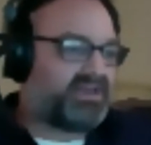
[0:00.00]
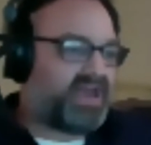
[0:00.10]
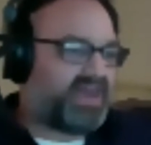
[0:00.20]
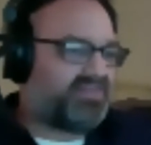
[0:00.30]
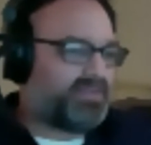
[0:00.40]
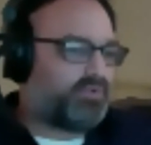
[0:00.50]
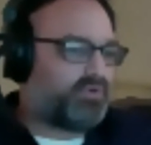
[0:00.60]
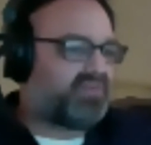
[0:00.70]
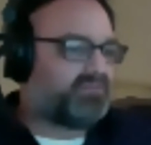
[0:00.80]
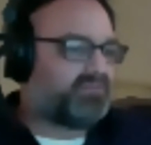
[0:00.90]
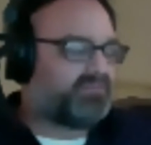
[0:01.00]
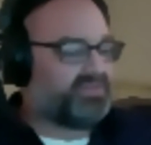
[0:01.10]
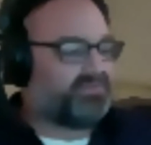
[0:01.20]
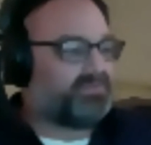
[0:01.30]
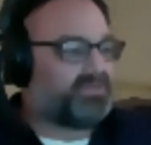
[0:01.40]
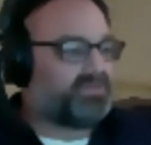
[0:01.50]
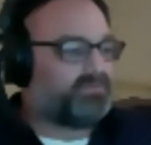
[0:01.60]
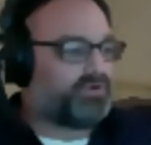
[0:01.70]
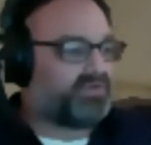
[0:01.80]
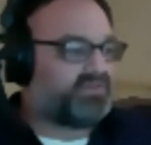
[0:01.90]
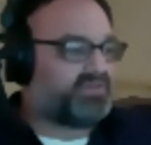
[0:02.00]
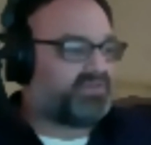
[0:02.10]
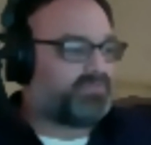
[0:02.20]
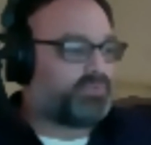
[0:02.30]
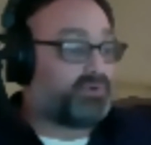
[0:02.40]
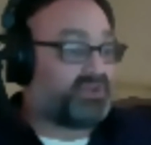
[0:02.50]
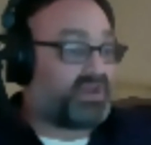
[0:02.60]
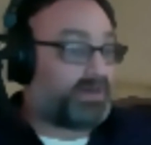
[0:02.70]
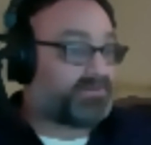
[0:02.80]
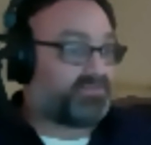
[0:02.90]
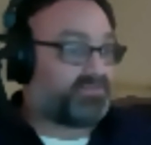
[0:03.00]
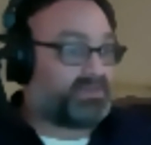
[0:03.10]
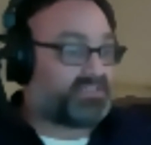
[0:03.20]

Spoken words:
I think more than PvP and even more than Ops for me.